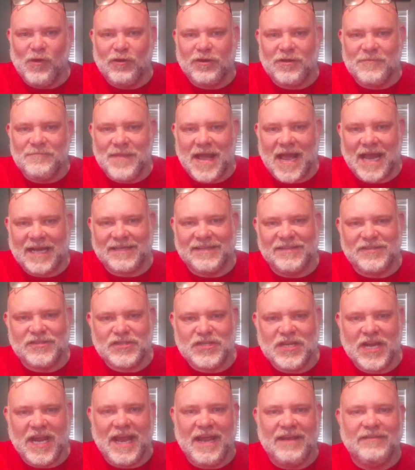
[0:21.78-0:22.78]
welcome back to the
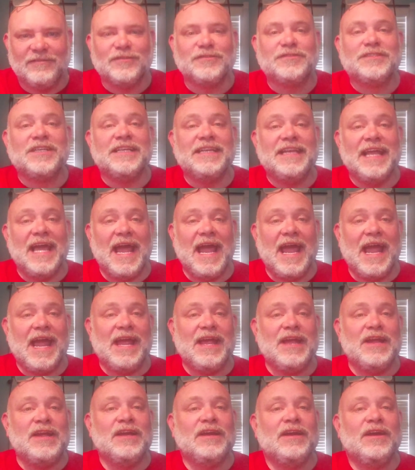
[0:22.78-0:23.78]
channel.
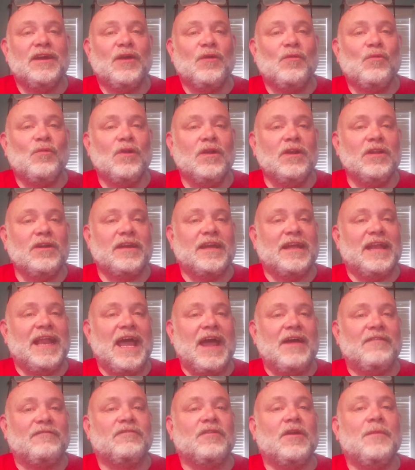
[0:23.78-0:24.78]
Today we're looking
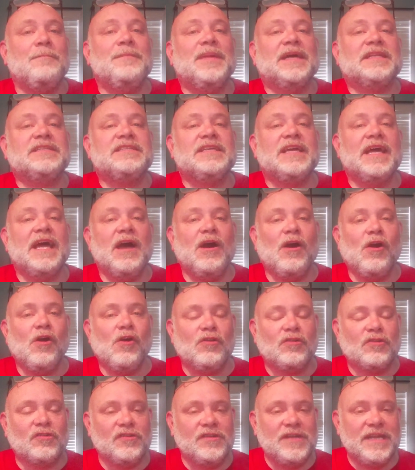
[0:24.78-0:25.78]
at from
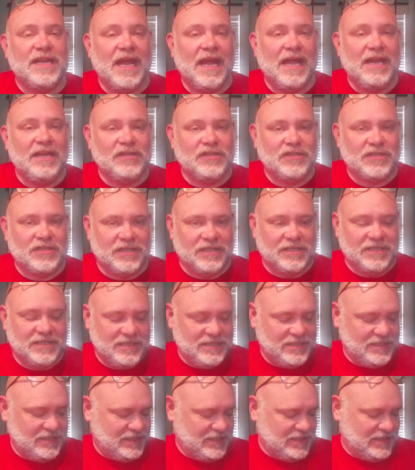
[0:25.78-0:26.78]
Mattel
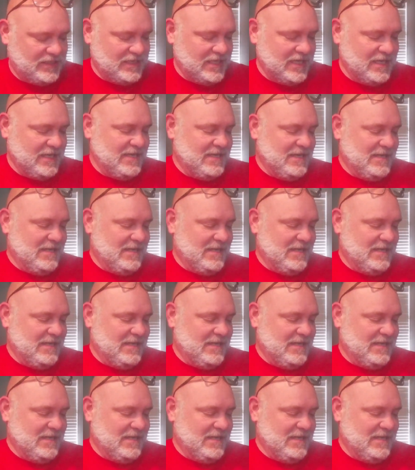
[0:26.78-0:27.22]
Creations